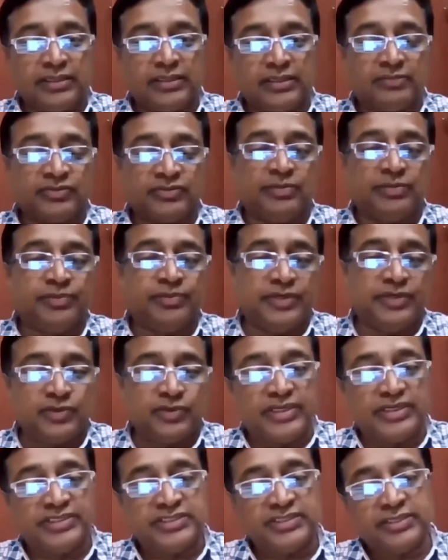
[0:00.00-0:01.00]
in terms of
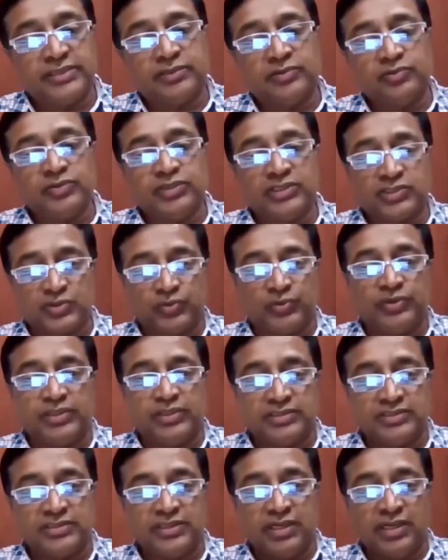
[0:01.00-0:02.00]
education to the
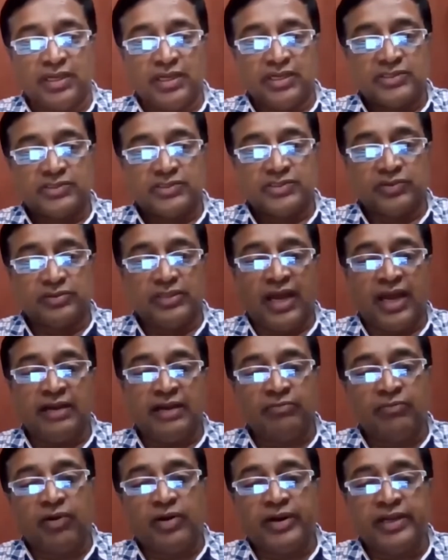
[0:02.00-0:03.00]
students. So
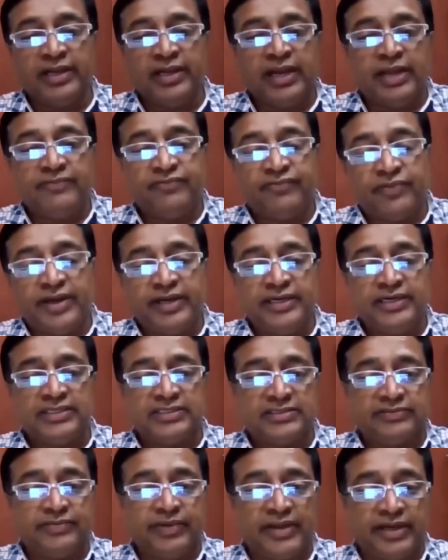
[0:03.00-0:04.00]
that model I
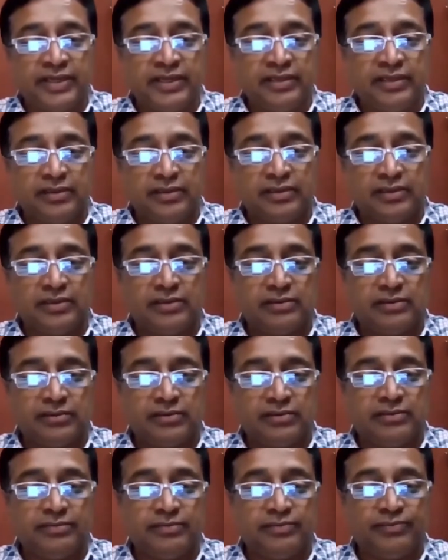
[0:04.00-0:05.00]
find is very
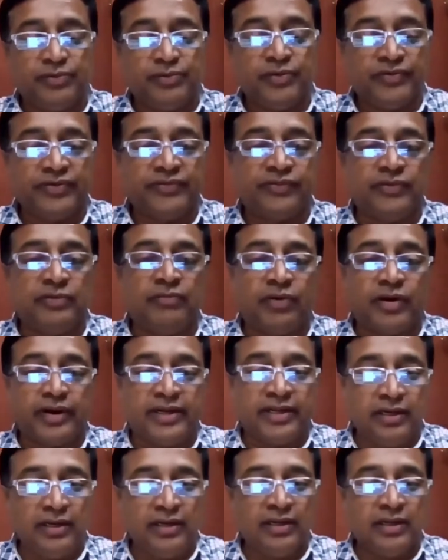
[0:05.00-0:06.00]
beautiful
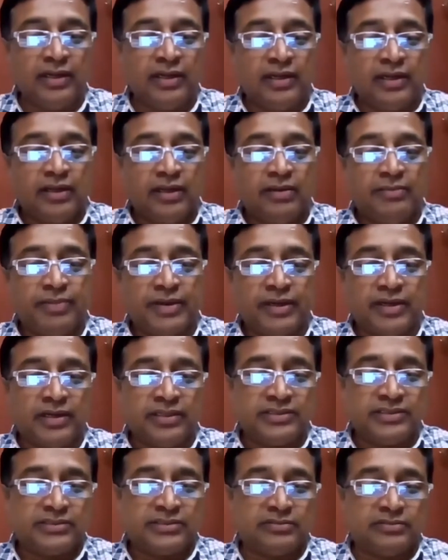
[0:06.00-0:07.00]
model,
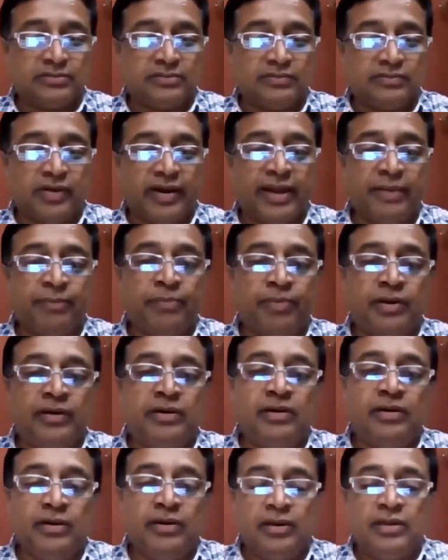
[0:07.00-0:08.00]
because what
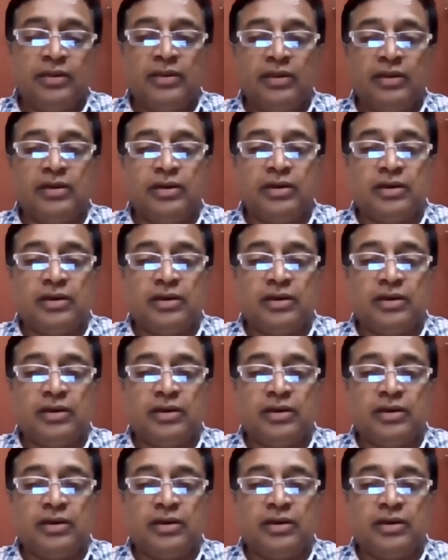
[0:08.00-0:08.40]
happened